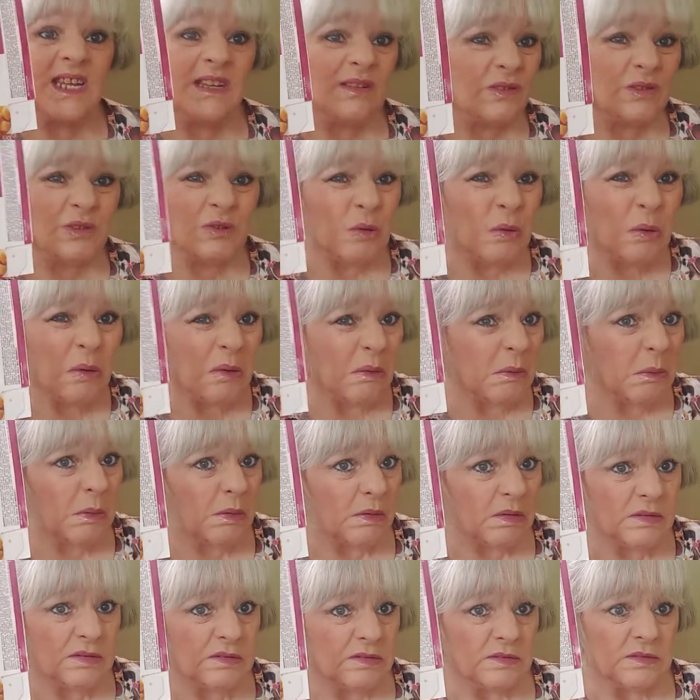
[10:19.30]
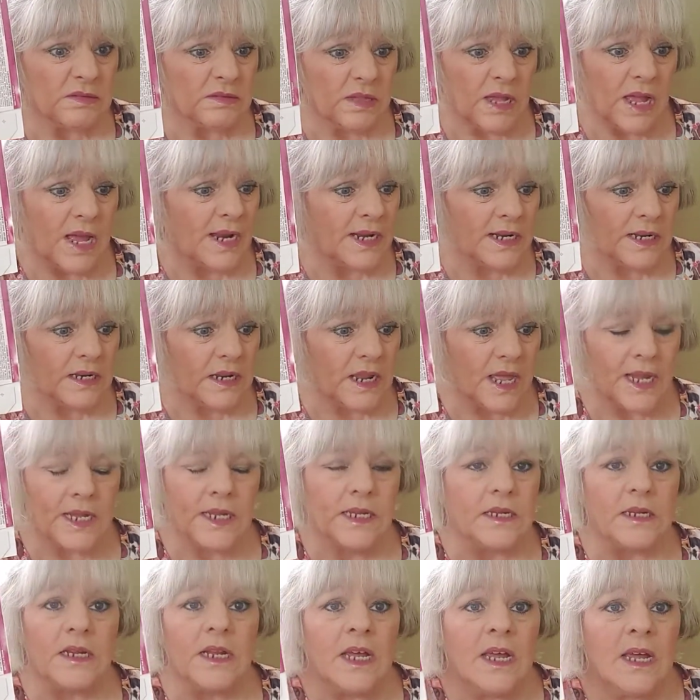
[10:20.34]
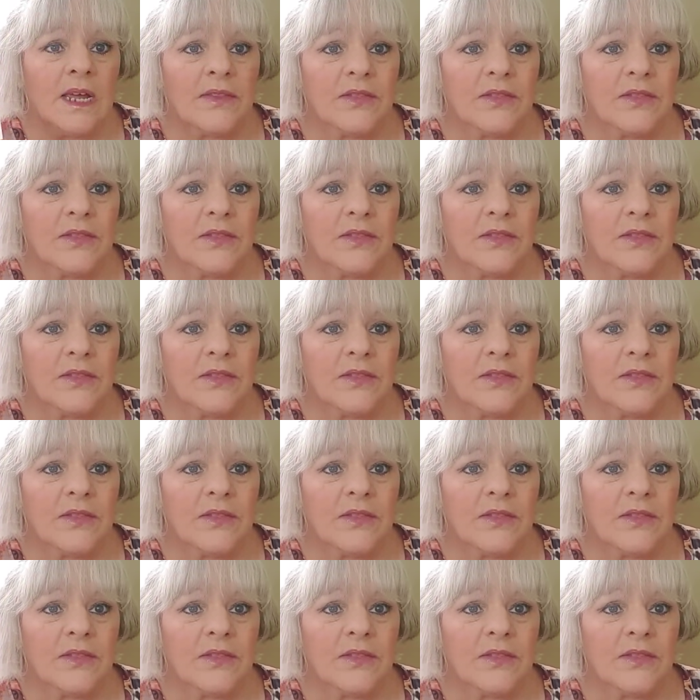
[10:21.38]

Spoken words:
It was horrible. I didn't like it.